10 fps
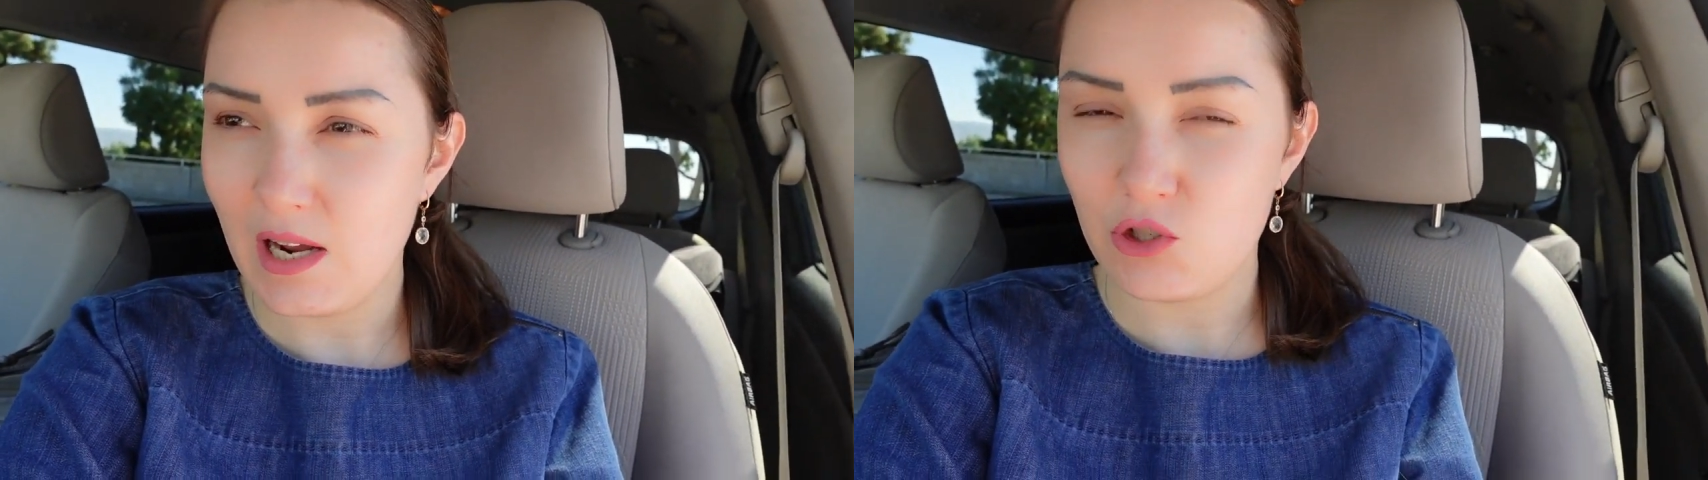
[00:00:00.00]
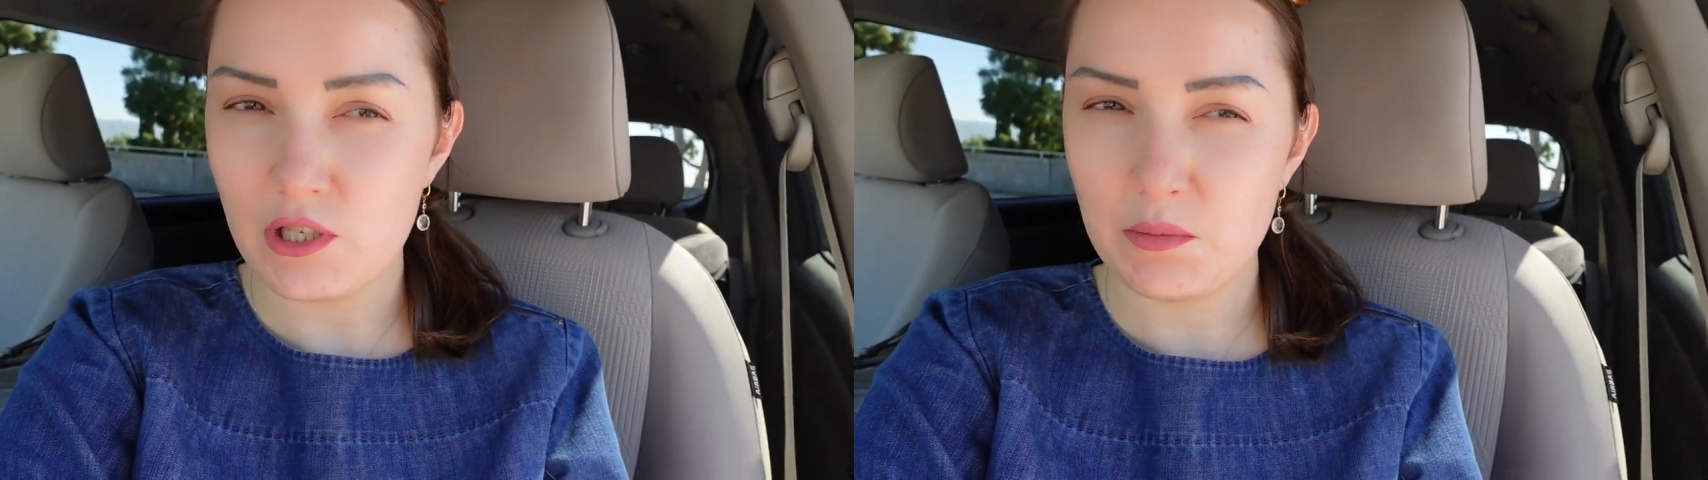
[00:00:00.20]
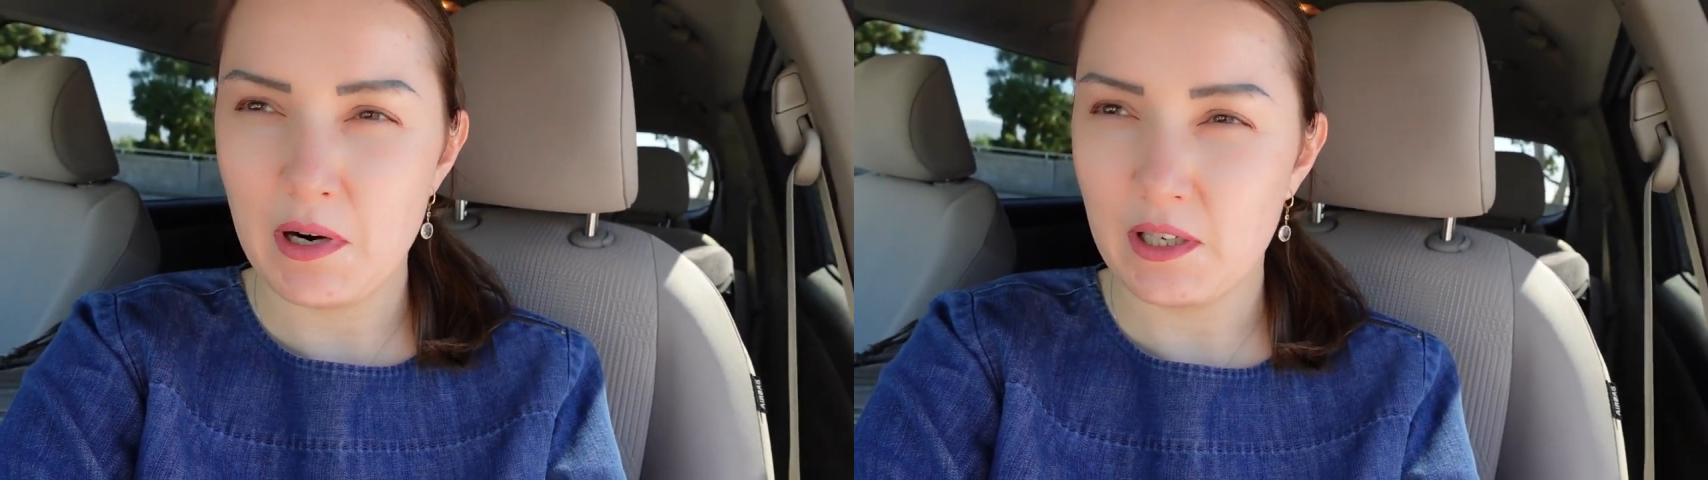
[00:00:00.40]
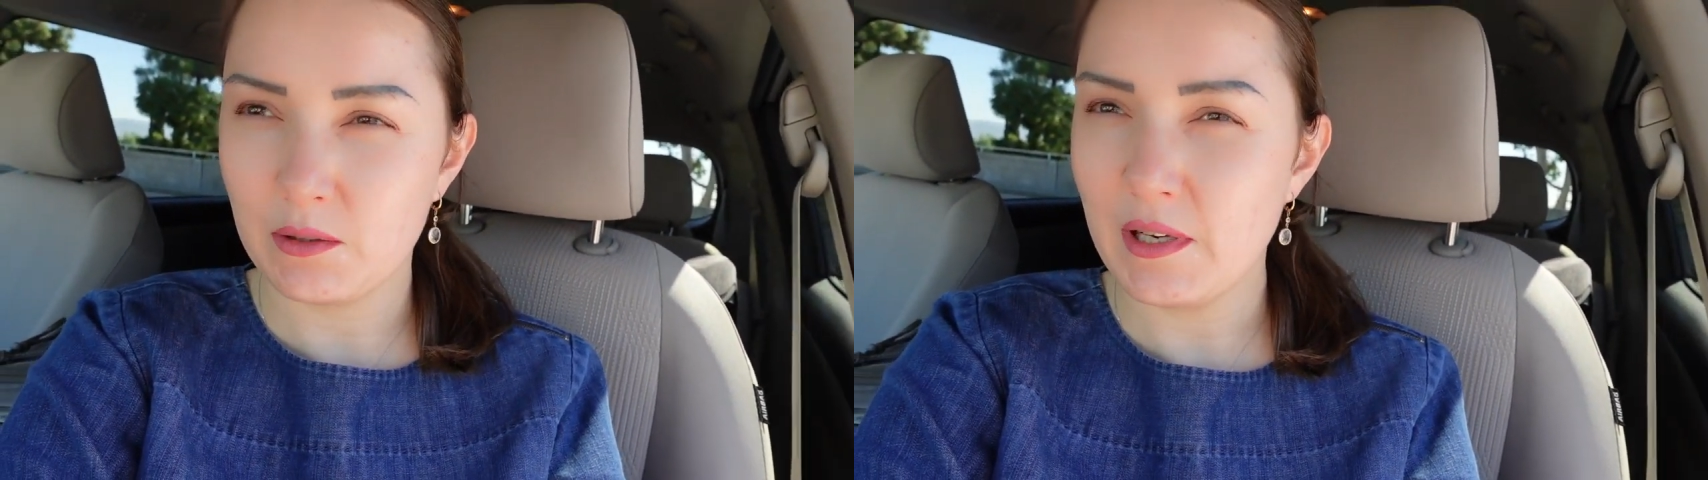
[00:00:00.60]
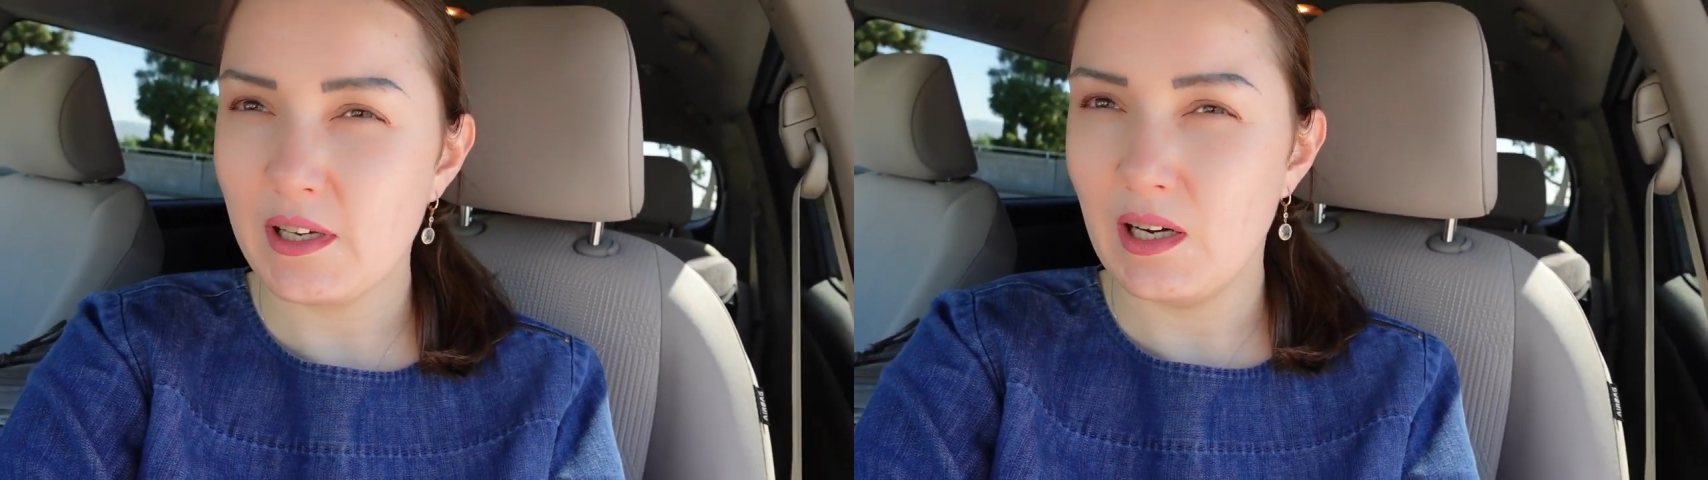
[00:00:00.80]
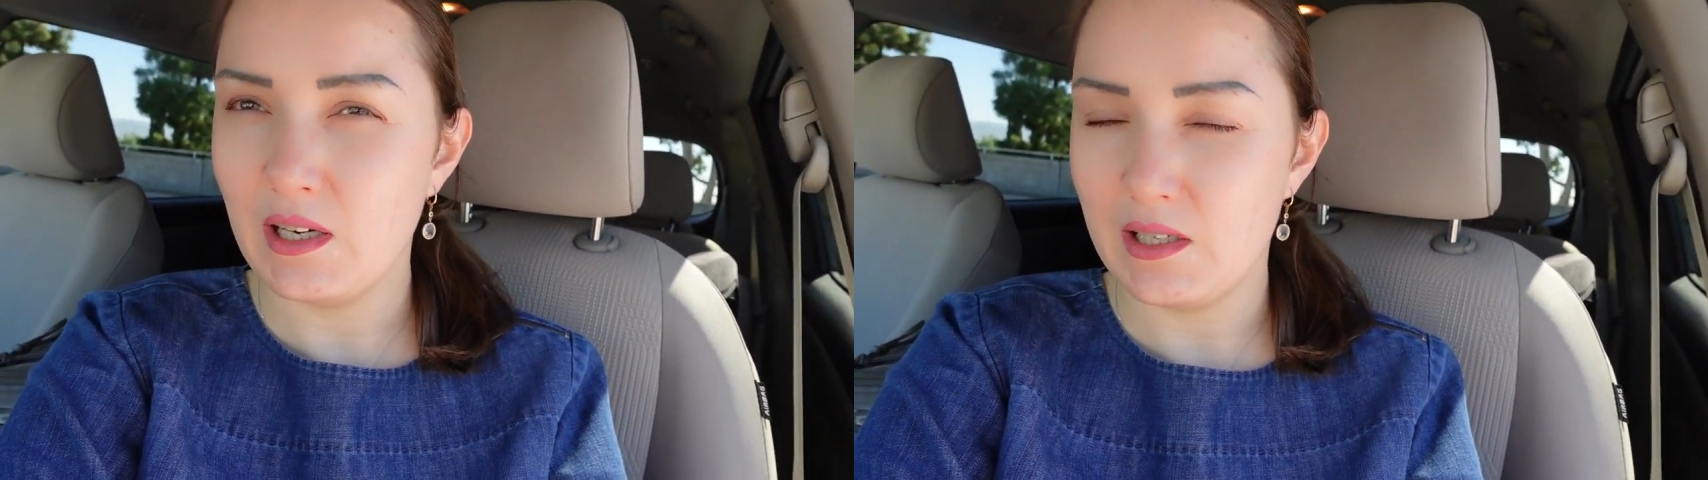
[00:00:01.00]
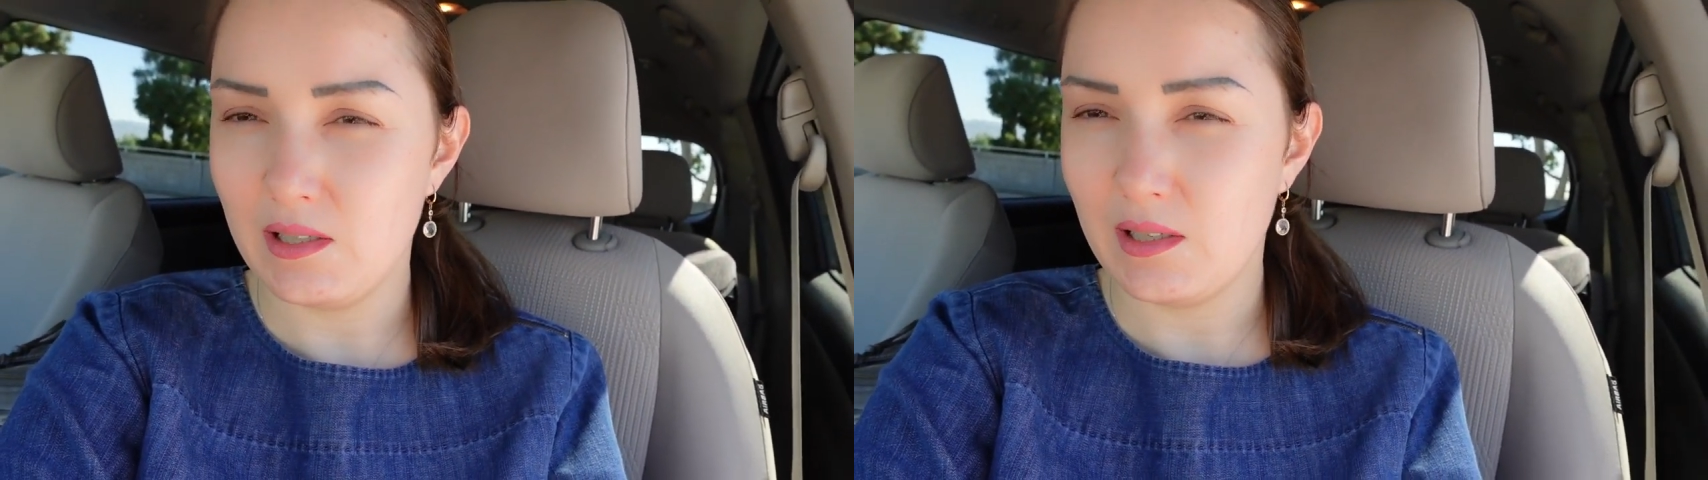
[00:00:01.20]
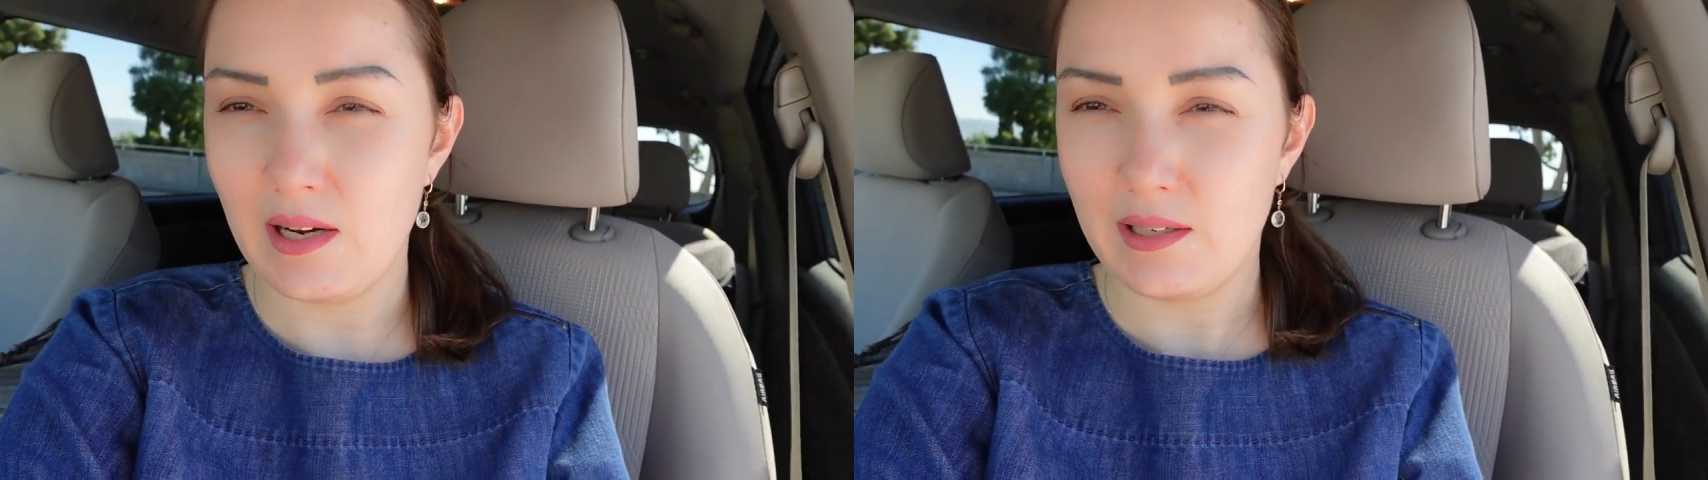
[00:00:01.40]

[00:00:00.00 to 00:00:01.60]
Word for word: I just parked my car